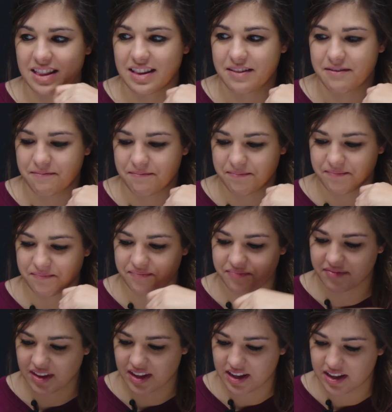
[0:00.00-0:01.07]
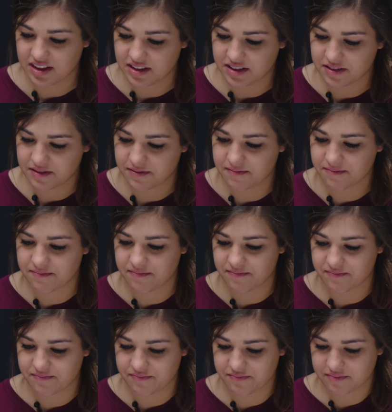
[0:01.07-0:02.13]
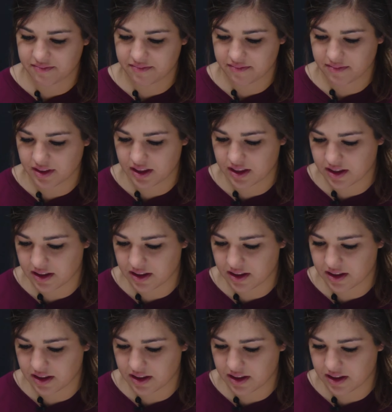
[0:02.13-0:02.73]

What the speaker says: The person shown says nothing.